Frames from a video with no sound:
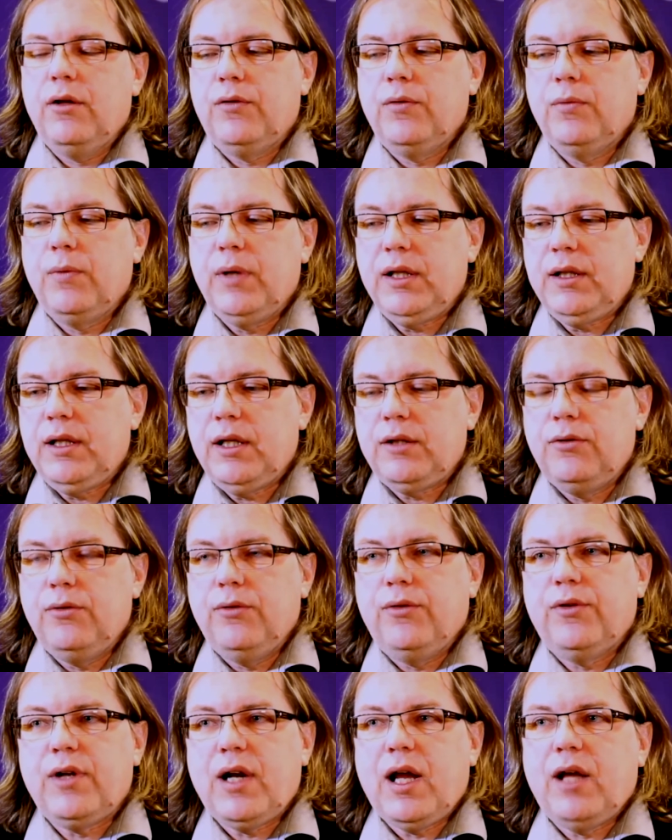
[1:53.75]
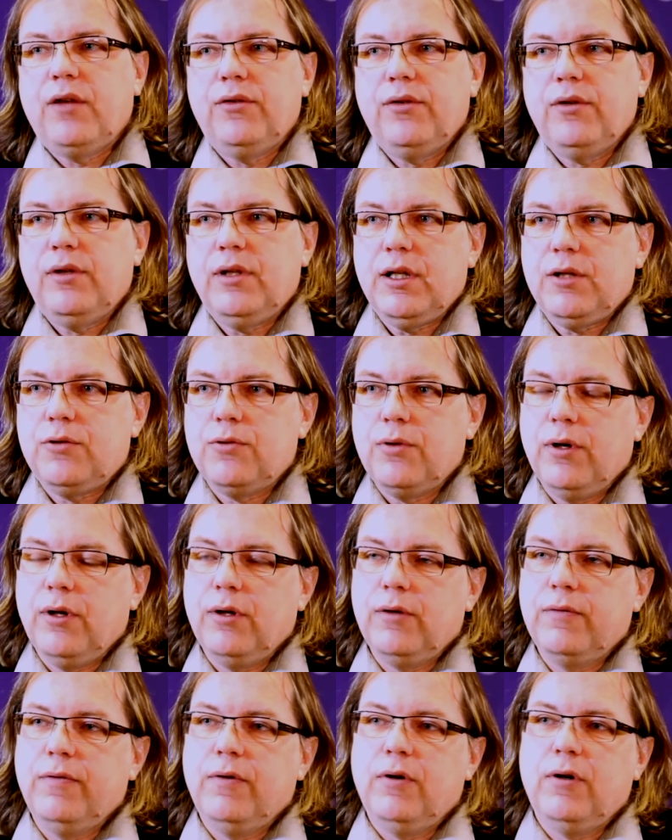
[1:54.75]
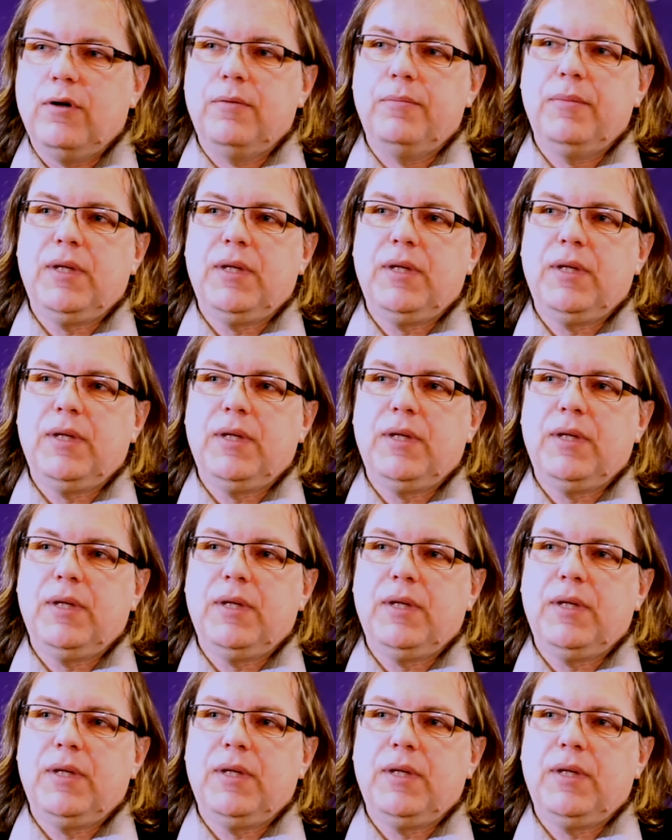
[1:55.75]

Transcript: The way that you slice the network for